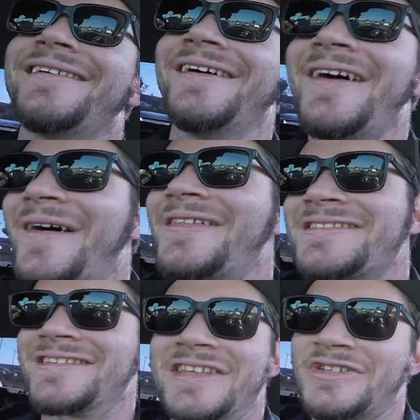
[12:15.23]
Oh,
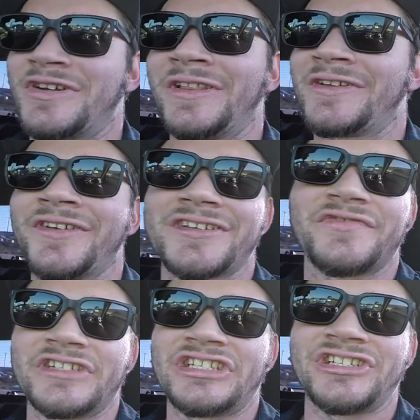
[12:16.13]
this is adrenaline rush
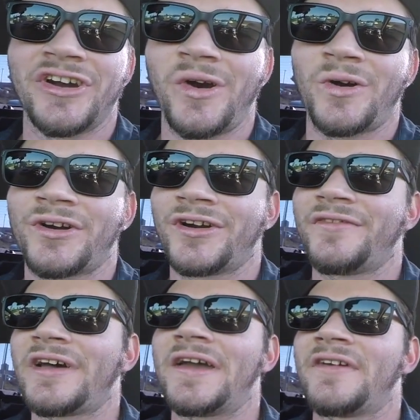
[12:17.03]
for sure.
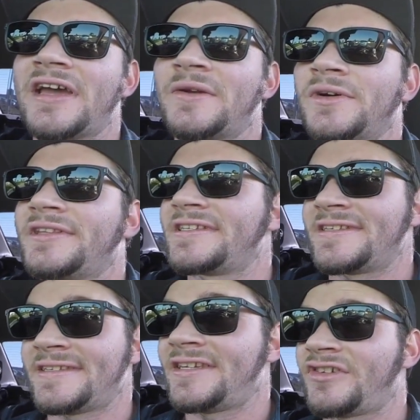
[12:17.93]
If I ever had one, this
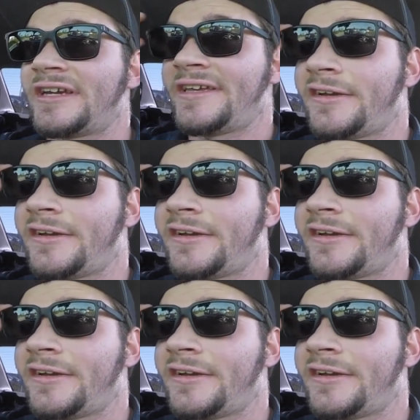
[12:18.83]
is it right